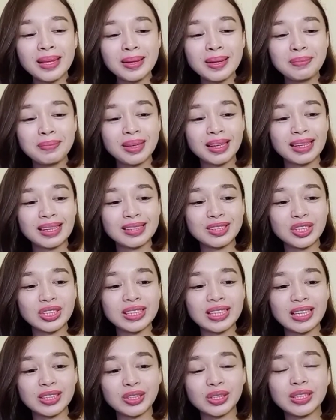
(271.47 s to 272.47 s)
Because
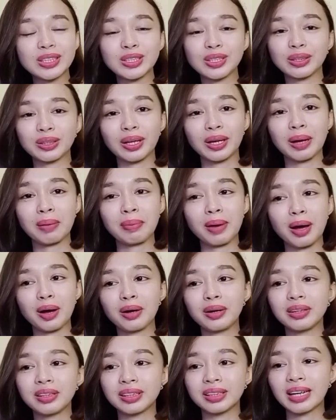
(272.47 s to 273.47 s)
she's actually talking
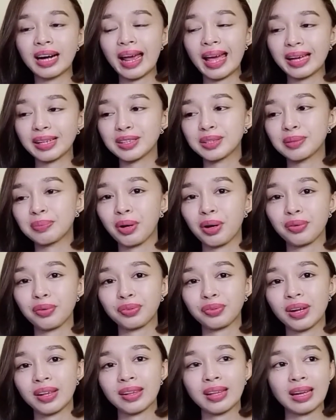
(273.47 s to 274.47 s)
about her
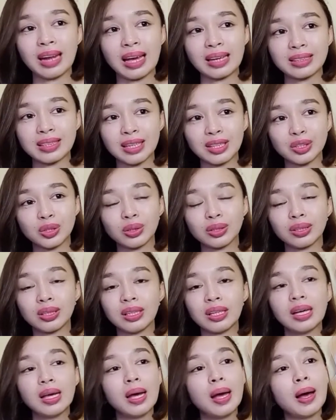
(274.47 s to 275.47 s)
ex-boyfriend that has
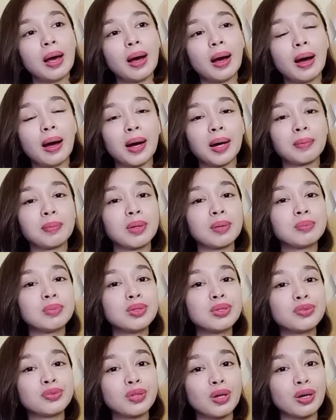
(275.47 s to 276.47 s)
actually
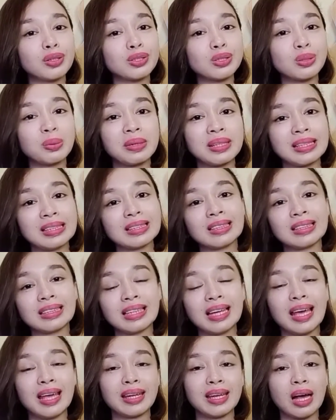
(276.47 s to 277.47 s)
moved on so
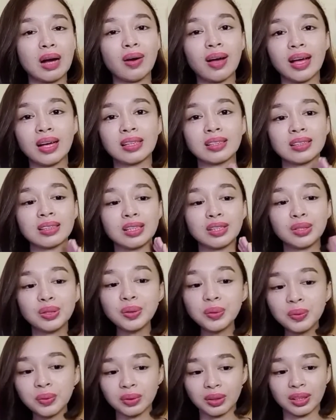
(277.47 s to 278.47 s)
easily and now has a
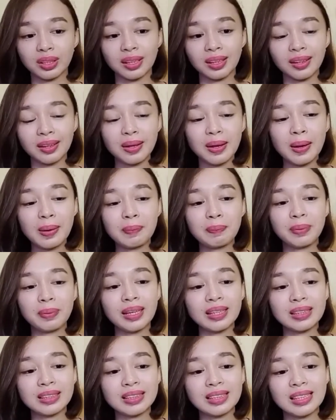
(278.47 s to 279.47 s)
new girl.
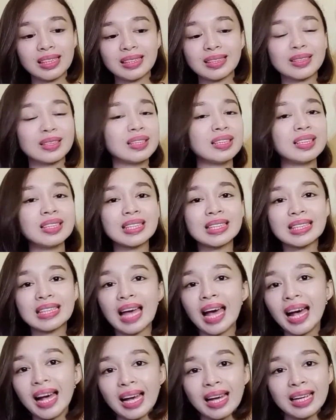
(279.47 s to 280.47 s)
But it's not
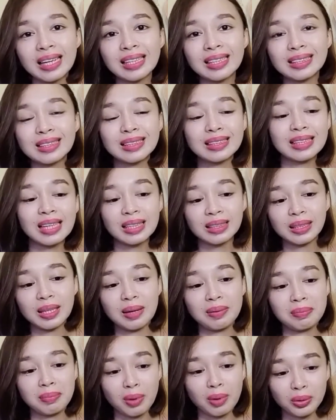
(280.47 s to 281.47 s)
sad, it's not
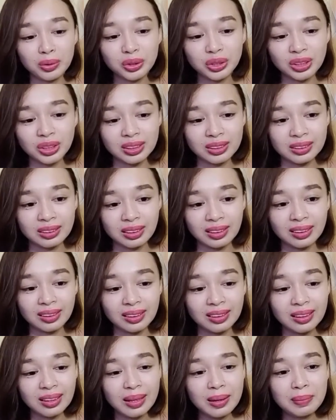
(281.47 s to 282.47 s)

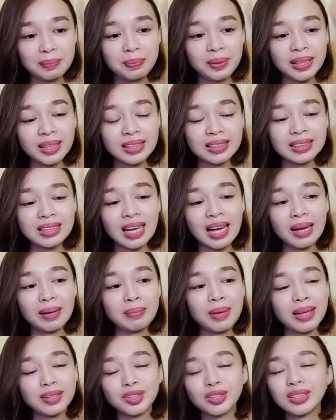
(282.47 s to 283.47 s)
emotional. But
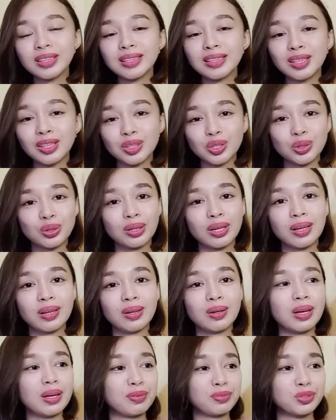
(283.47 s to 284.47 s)
I'm actually not sure
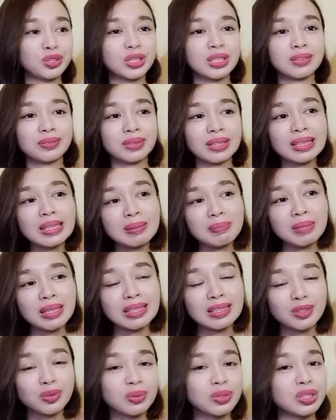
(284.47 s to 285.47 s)
if she really
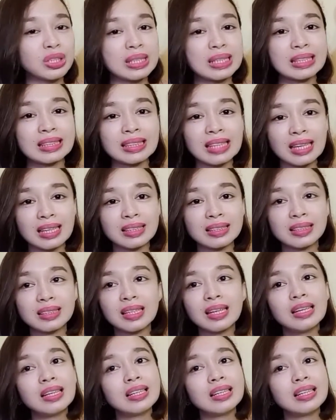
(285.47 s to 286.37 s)
means when she says,